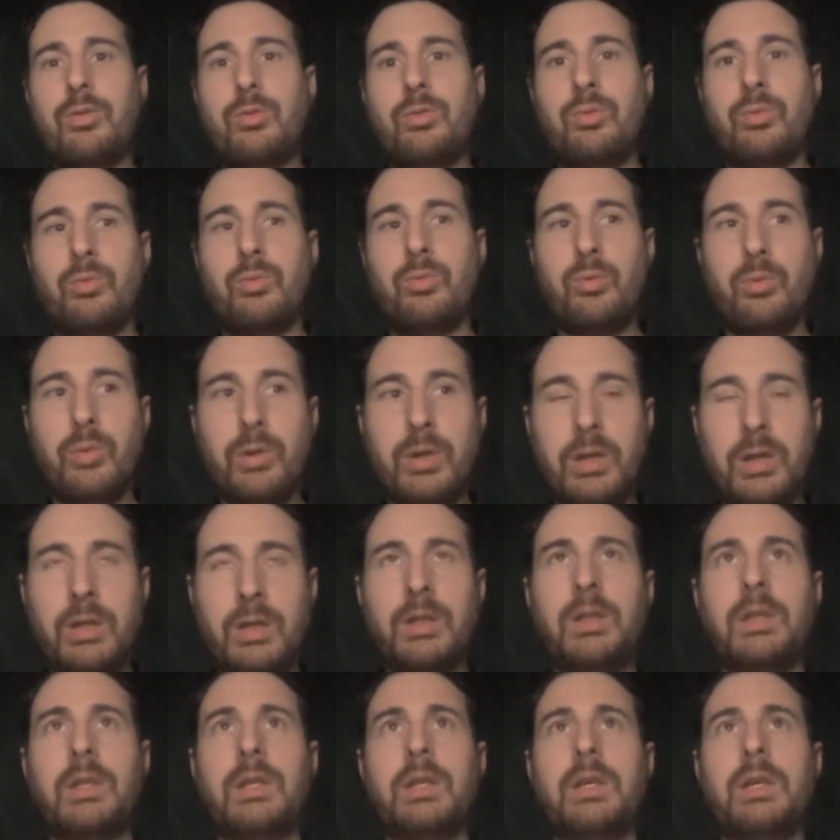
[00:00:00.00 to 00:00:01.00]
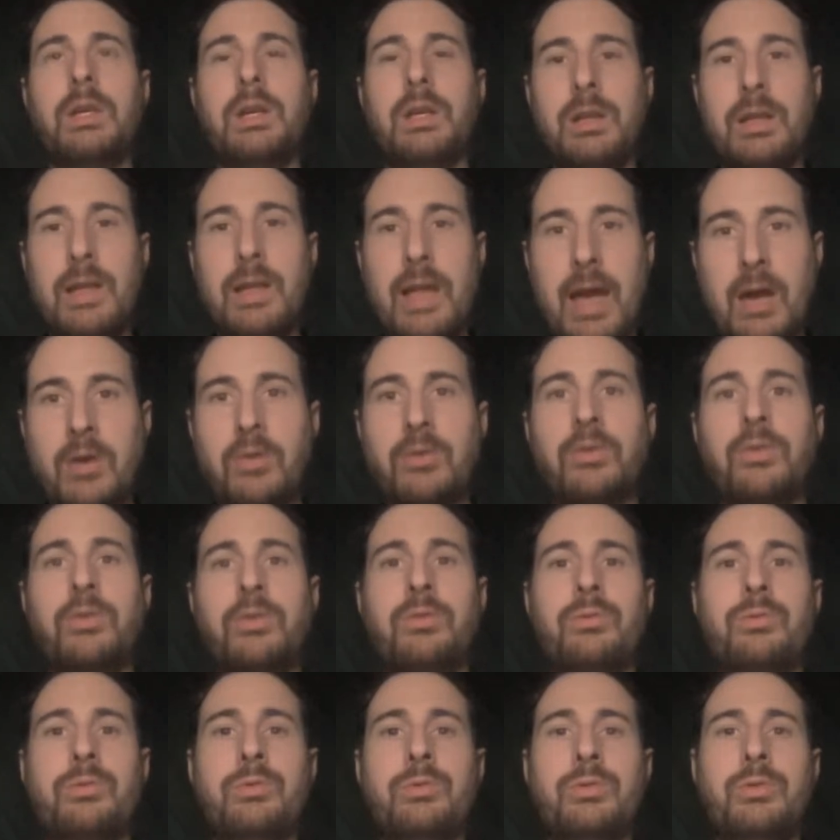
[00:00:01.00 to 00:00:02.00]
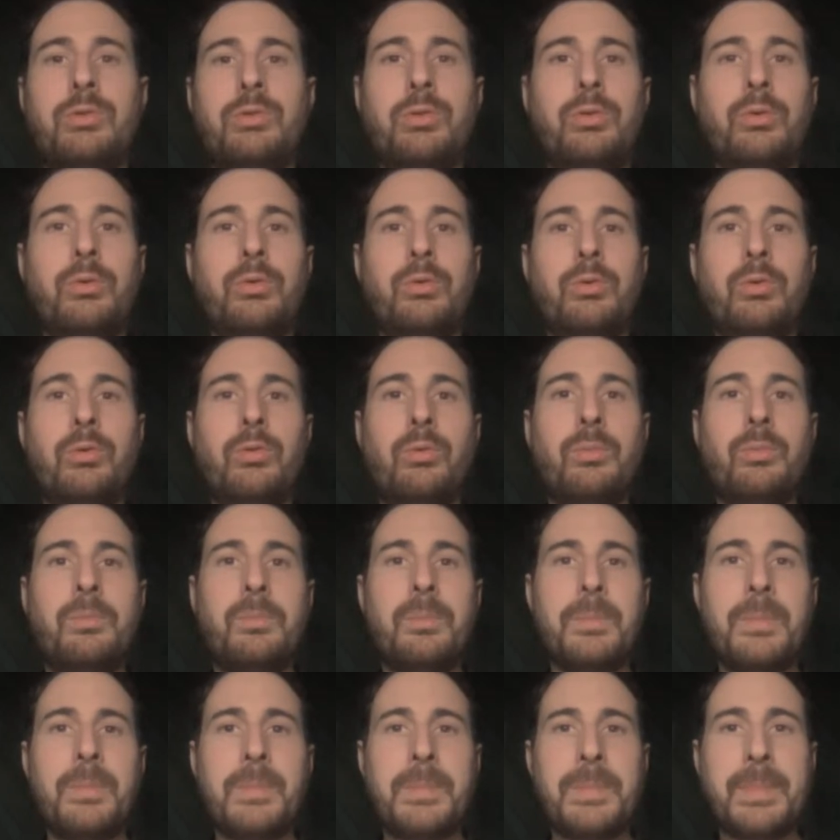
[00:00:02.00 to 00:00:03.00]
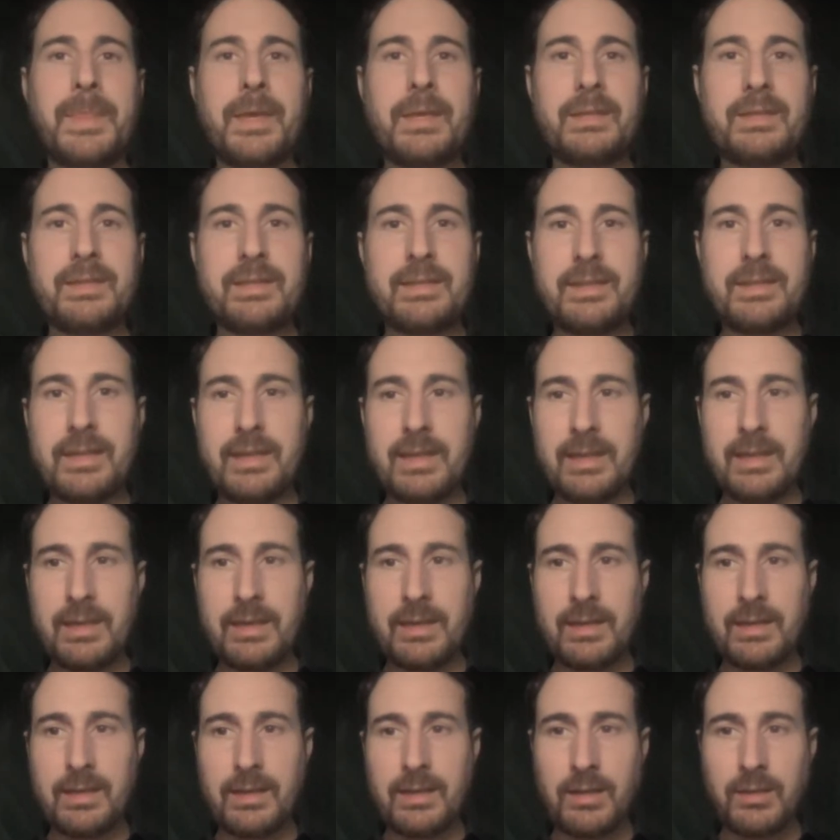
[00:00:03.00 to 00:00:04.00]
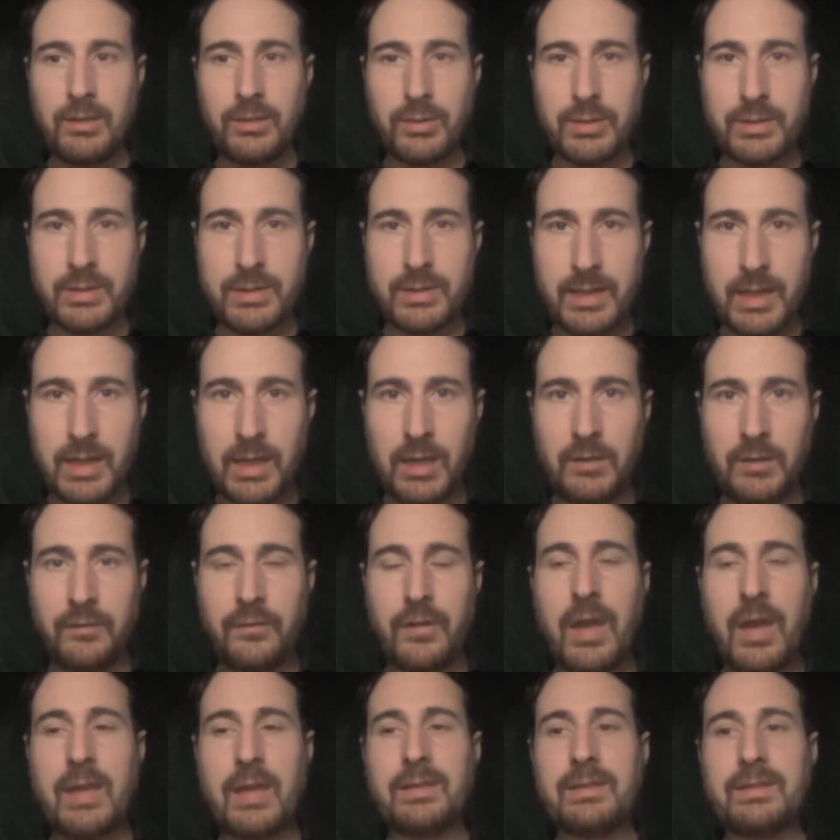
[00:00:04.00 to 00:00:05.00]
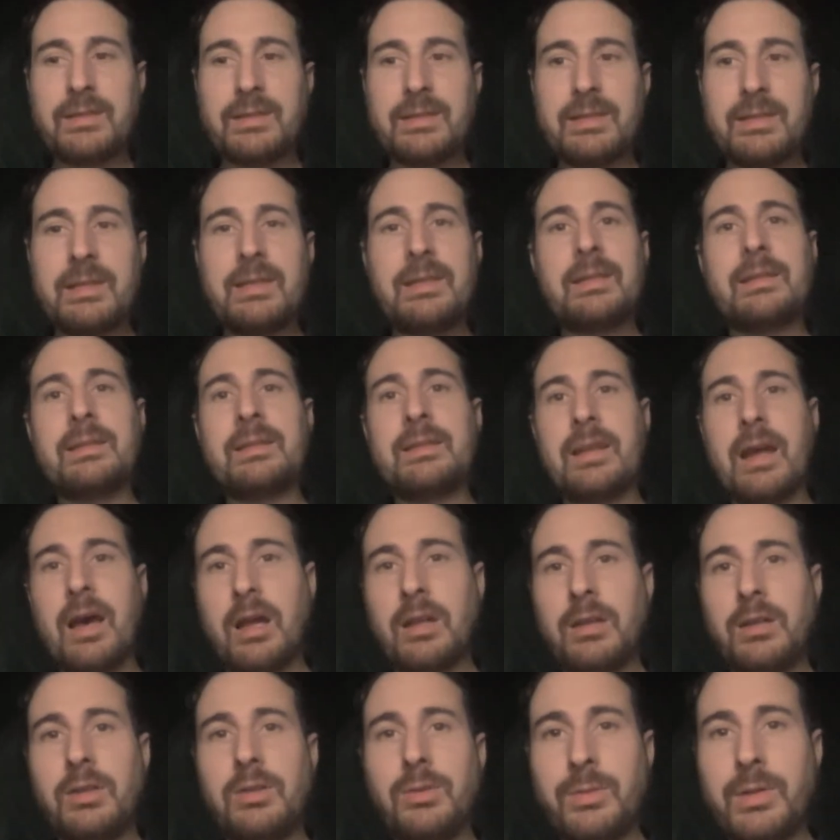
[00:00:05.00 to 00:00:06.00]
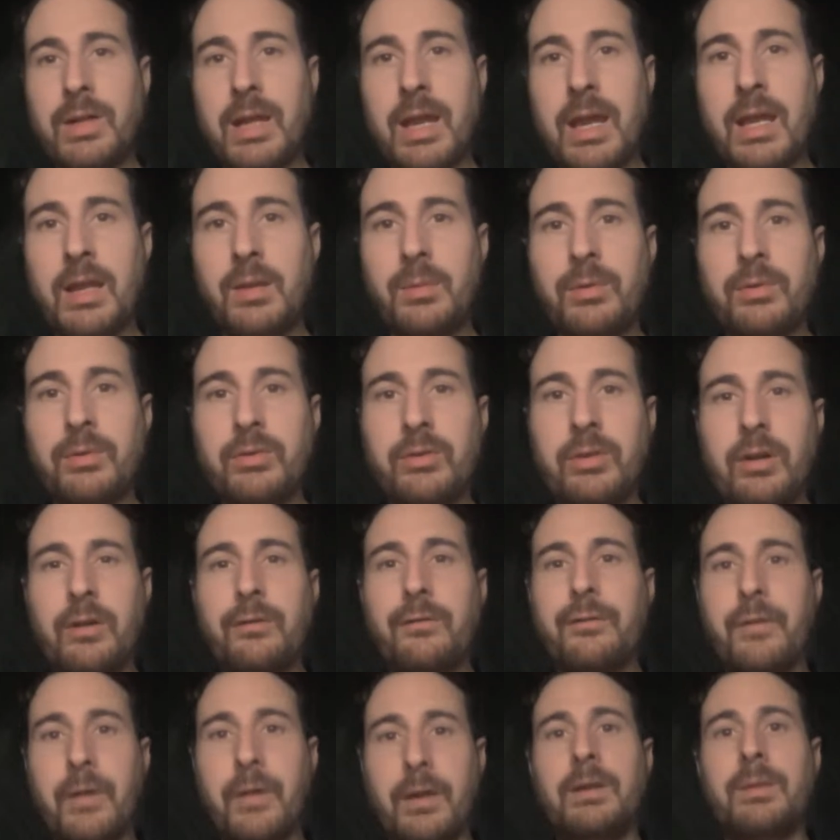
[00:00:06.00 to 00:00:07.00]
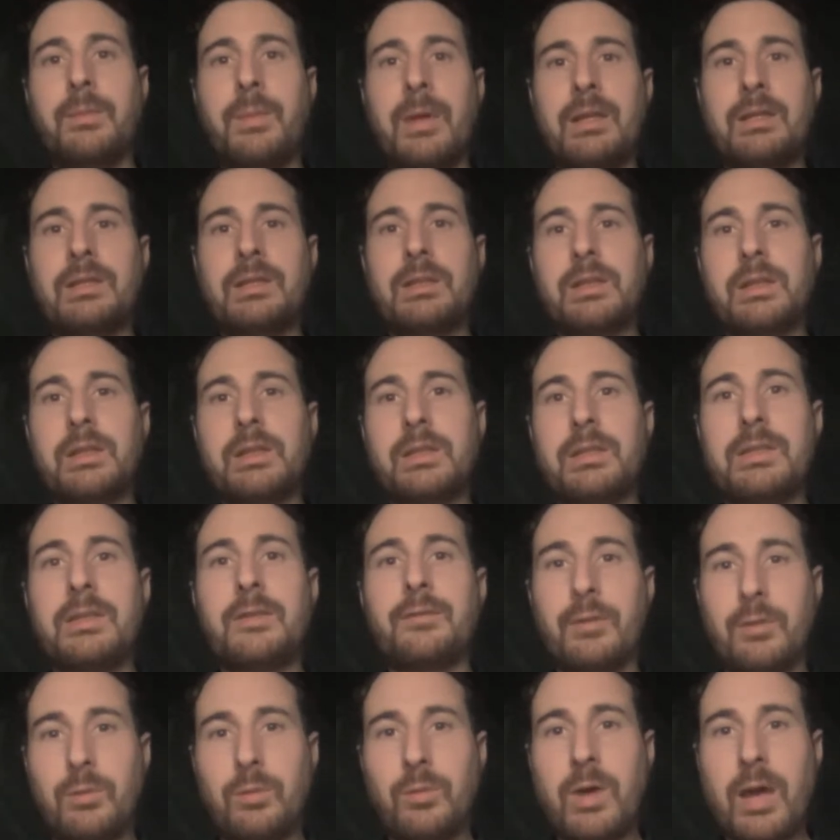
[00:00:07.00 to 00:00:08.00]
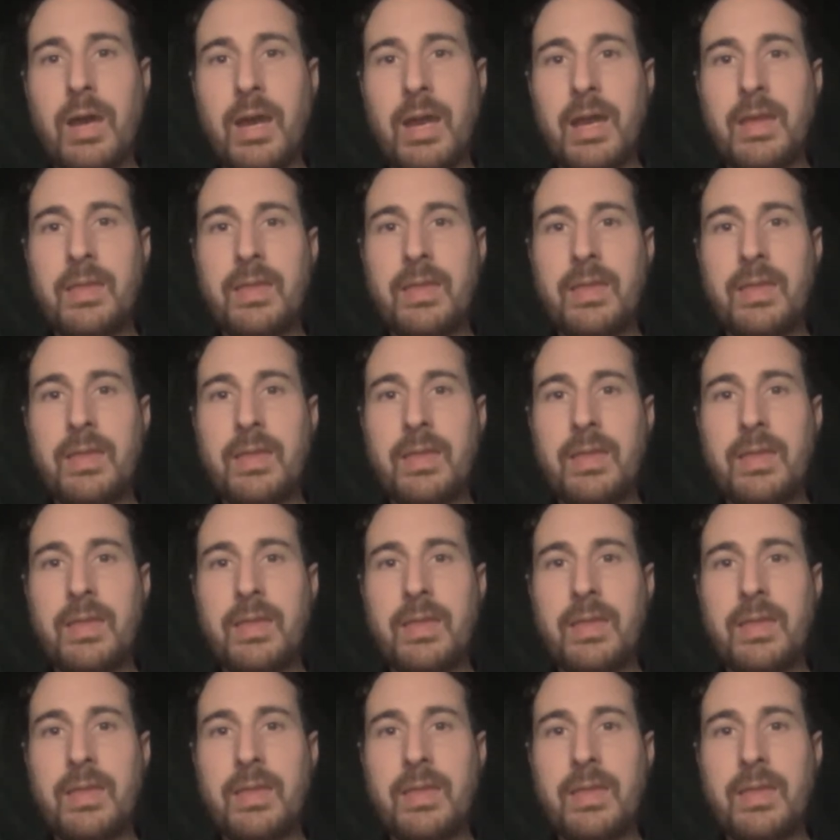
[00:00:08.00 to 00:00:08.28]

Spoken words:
really allow you to see yourself and see non-human animals in a fundamentally different way.